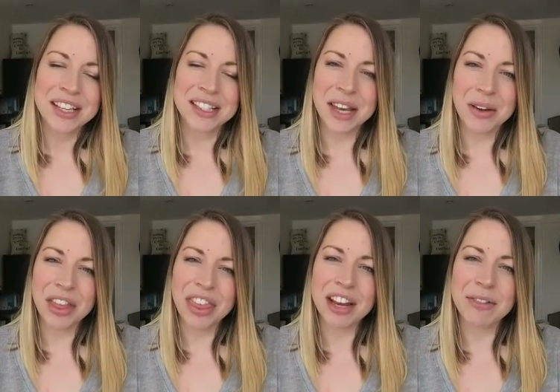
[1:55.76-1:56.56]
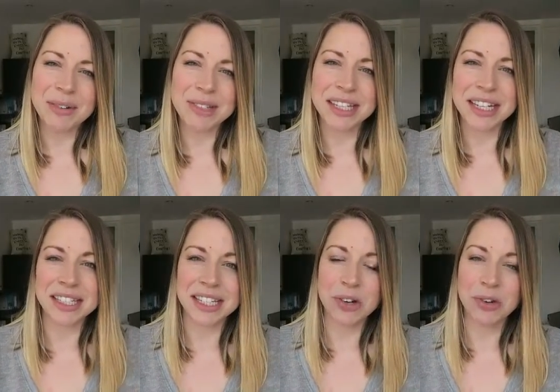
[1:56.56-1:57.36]
So I think around
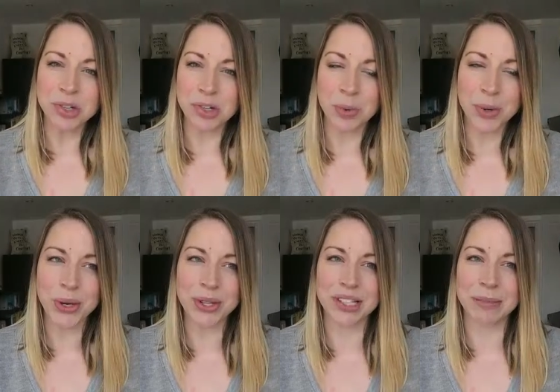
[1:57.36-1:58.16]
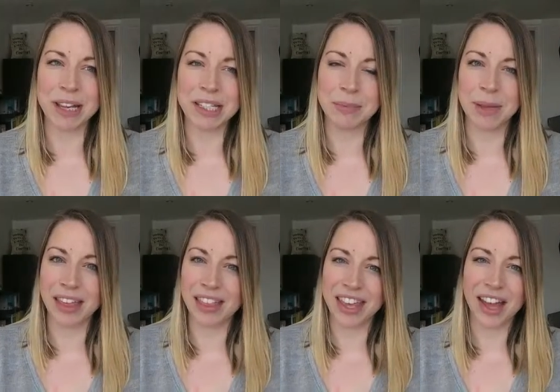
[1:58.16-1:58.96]
1600 words is meant to
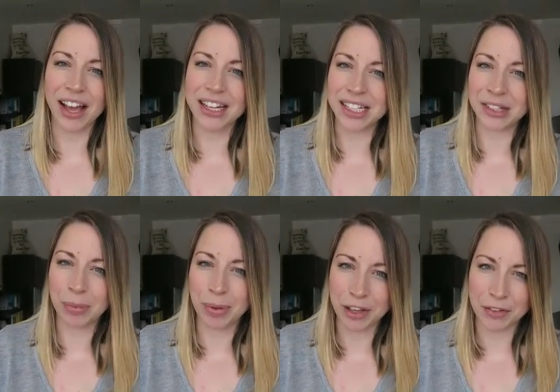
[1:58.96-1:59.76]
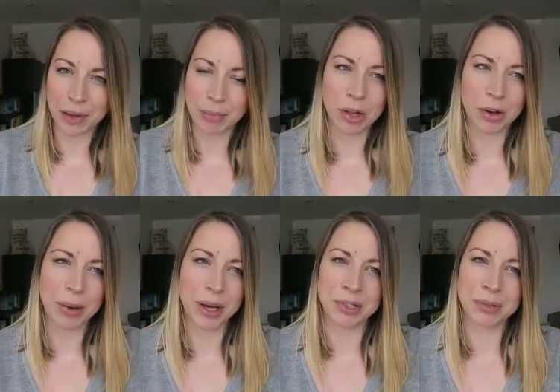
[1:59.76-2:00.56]
be the ideal perfect blog
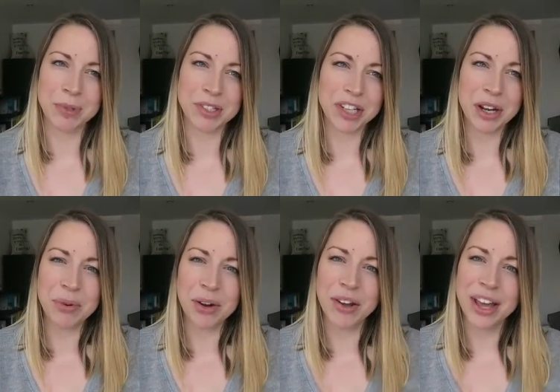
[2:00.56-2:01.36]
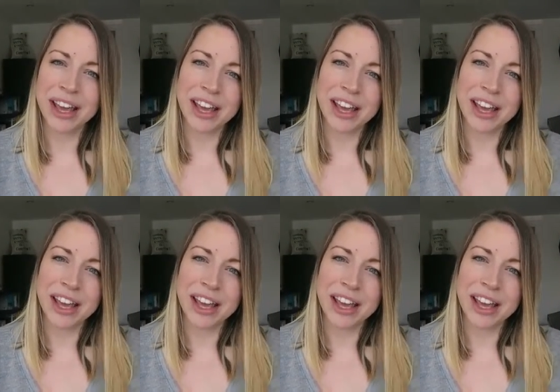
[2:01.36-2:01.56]
post. But you know what?